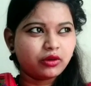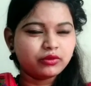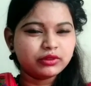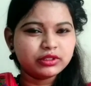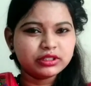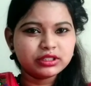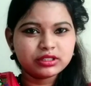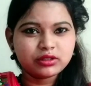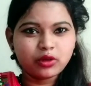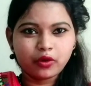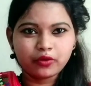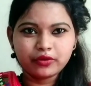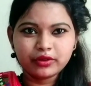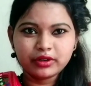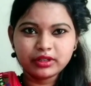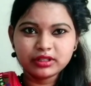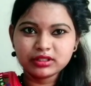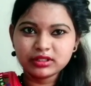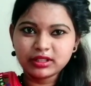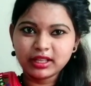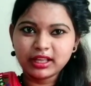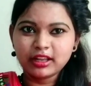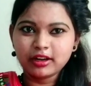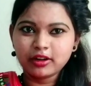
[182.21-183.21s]
this offer is
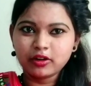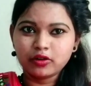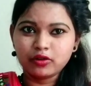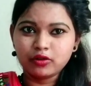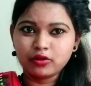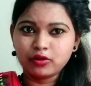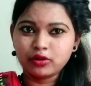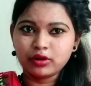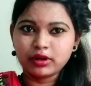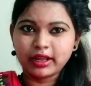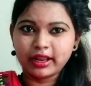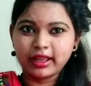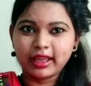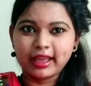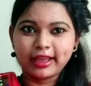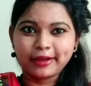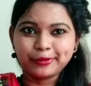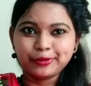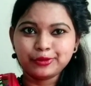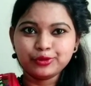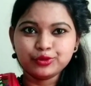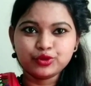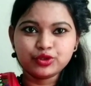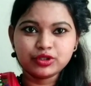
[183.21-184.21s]
there or not. I
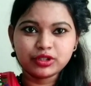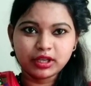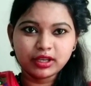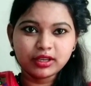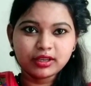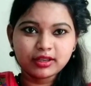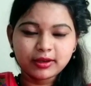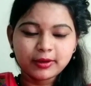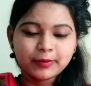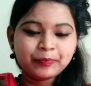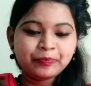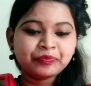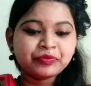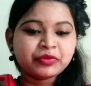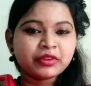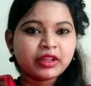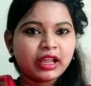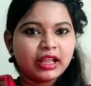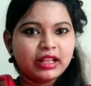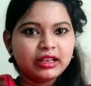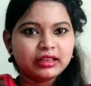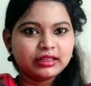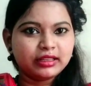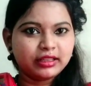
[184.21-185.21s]
have to check.
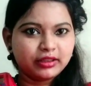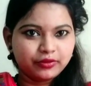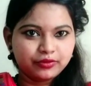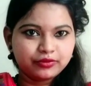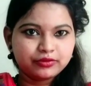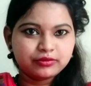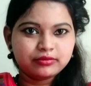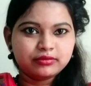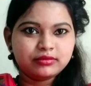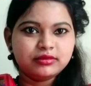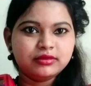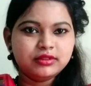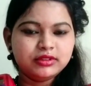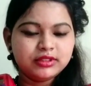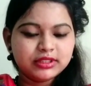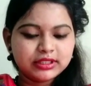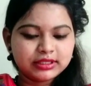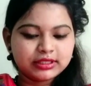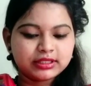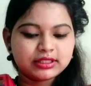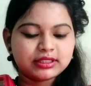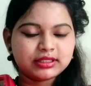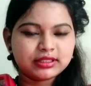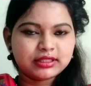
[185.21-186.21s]
I'll give
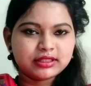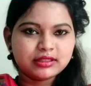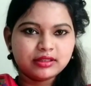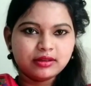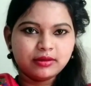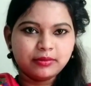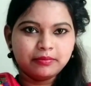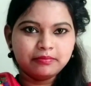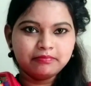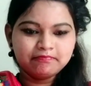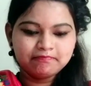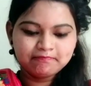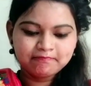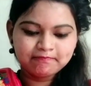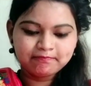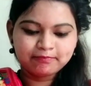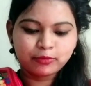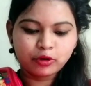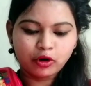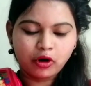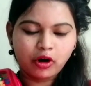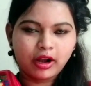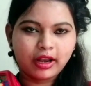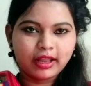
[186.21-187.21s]
this
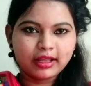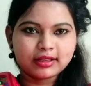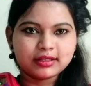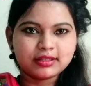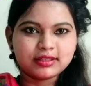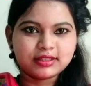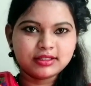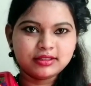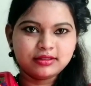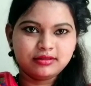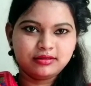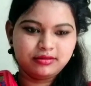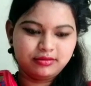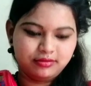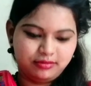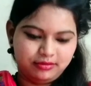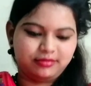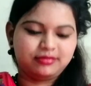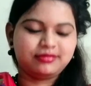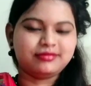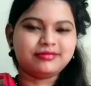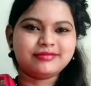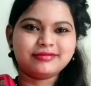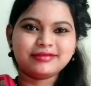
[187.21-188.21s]
product,
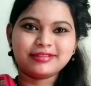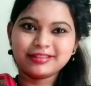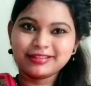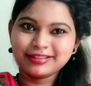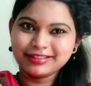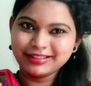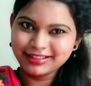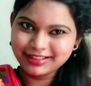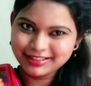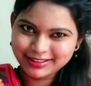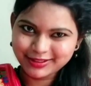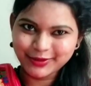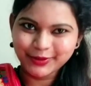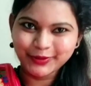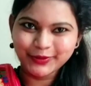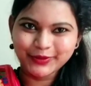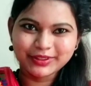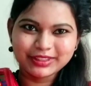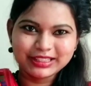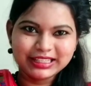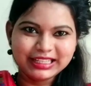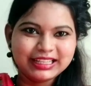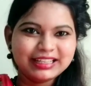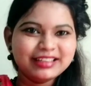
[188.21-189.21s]
this
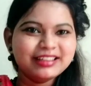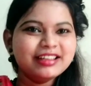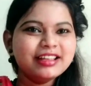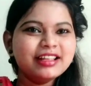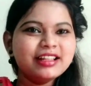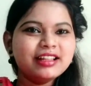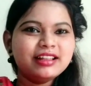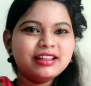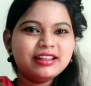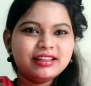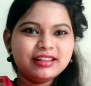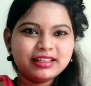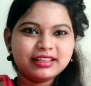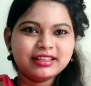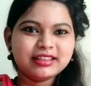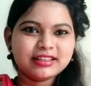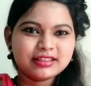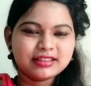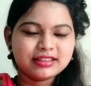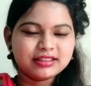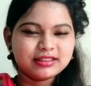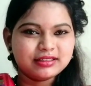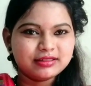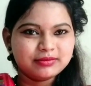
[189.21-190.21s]
kurti, link
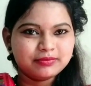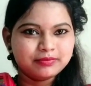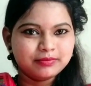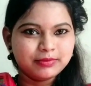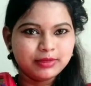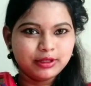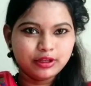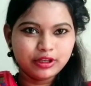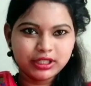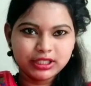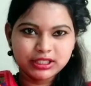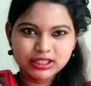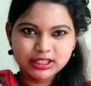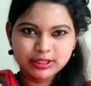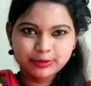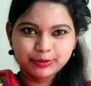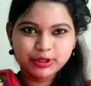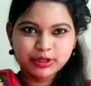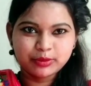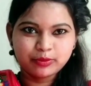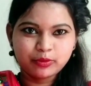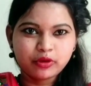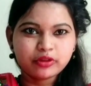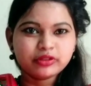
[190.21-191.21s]
in below
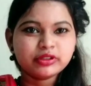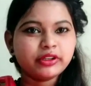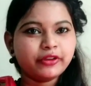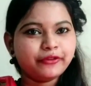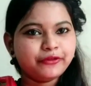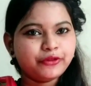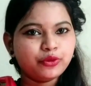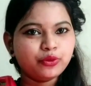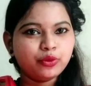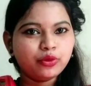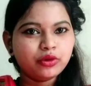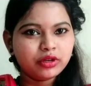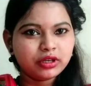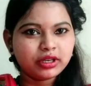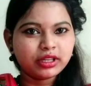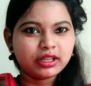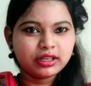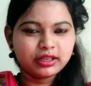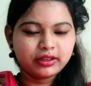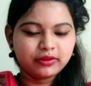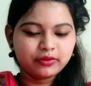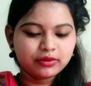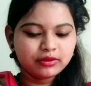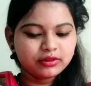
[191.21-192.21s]
description box. If you want
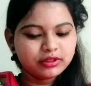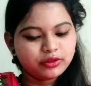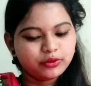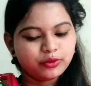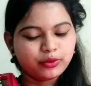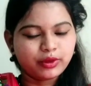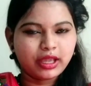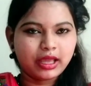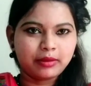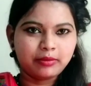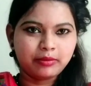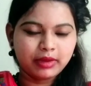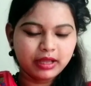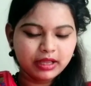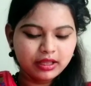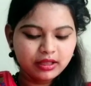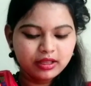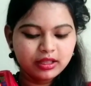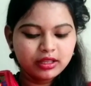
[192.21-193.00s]
anyone, you can buy.